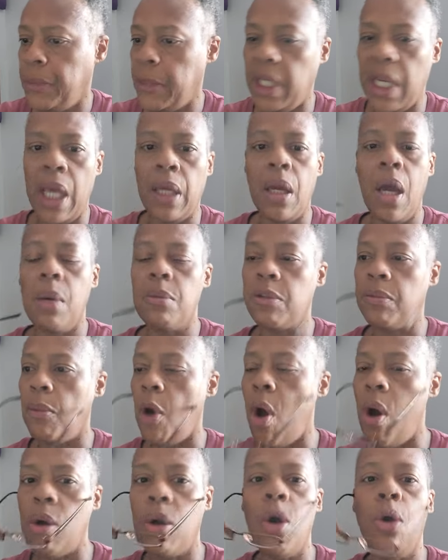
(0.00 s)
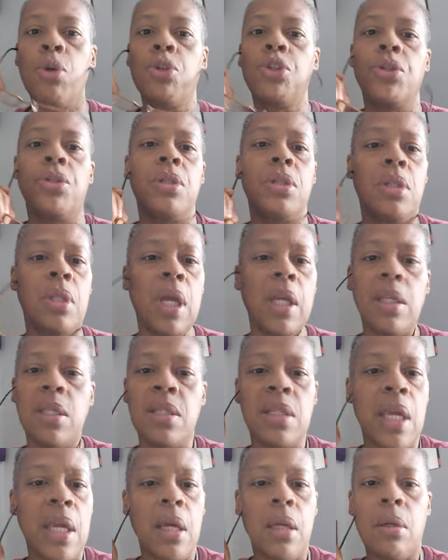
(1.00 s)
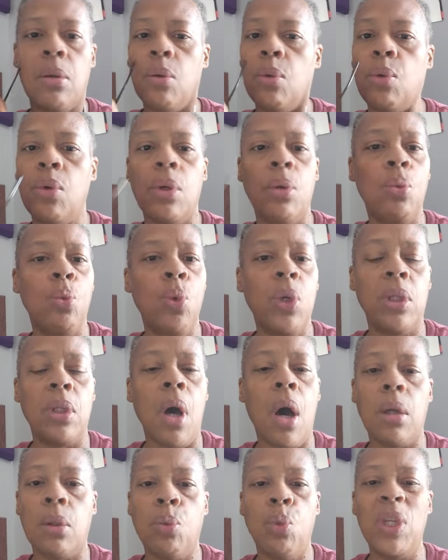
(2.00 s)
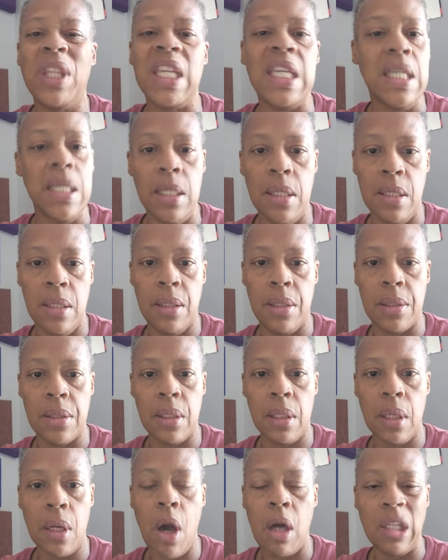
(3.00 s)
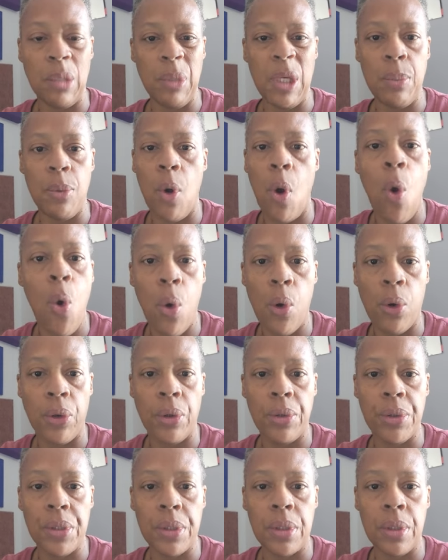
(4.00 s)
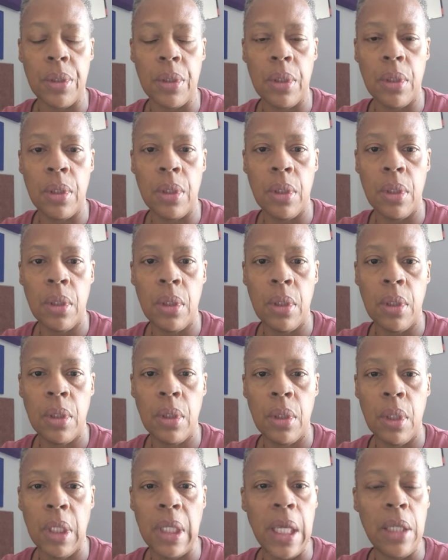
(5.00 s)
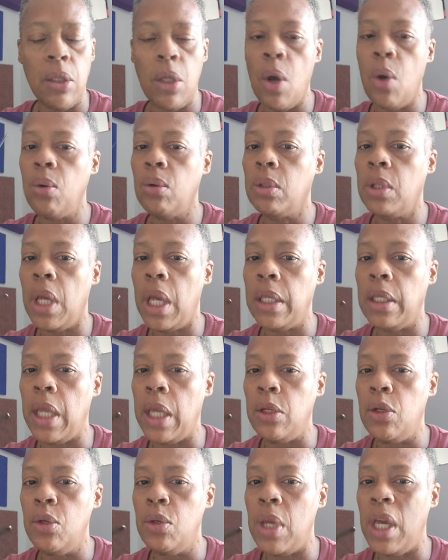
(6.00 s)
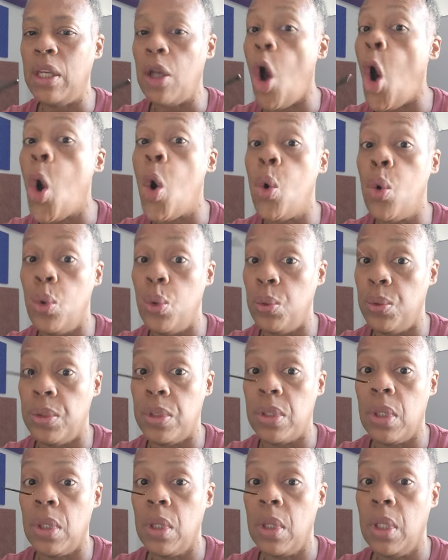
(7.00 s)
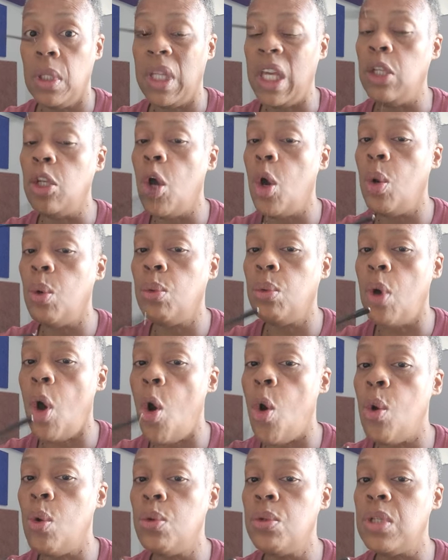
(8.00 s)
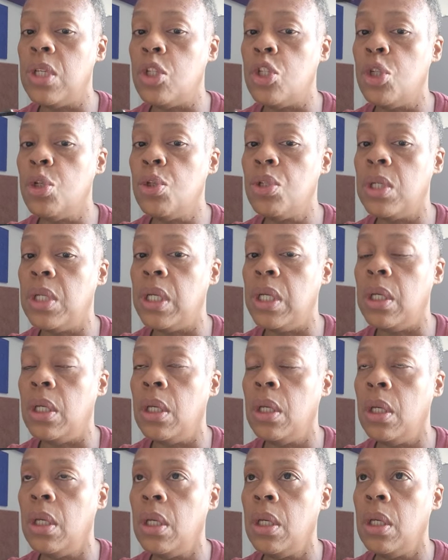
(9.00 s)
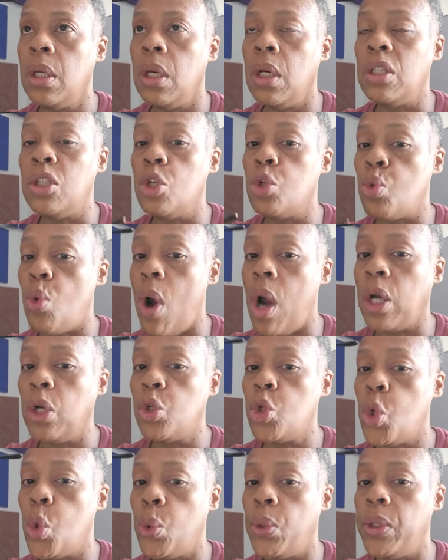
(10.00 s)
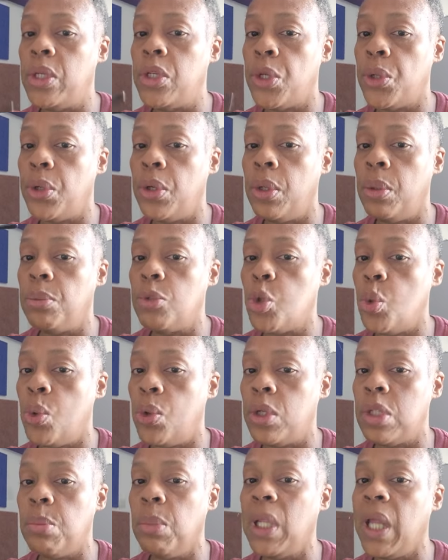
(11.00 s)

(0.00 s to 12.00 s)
And that comes from all cultures. They could say it with ease, calling people whores, and they don't, and hoes. They know hoes is usually a derogatory term towards